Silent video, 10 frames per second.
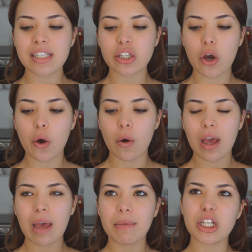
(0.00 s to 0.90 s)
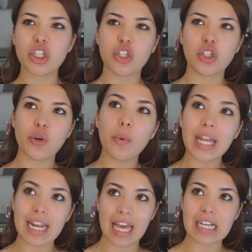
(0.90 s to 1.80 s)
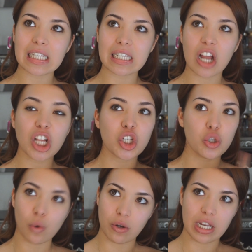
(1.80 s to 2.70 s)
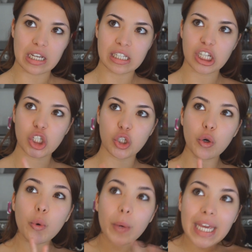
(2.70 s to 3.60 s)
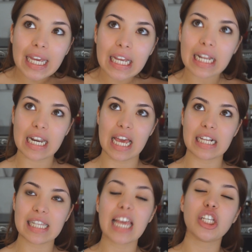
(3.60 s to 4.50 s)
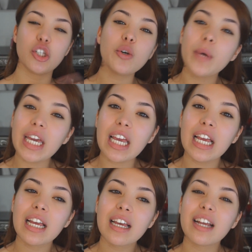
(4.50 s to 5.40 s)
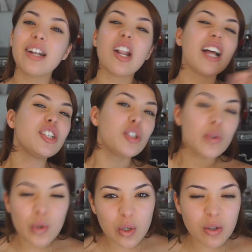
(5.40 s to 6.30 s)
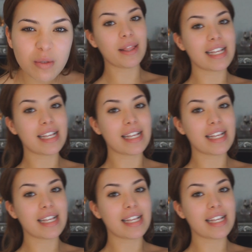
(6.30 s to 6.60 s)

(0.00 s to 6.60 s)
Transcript: So, I mean dewiness, not dualness, dewiness, like dewy, not dual.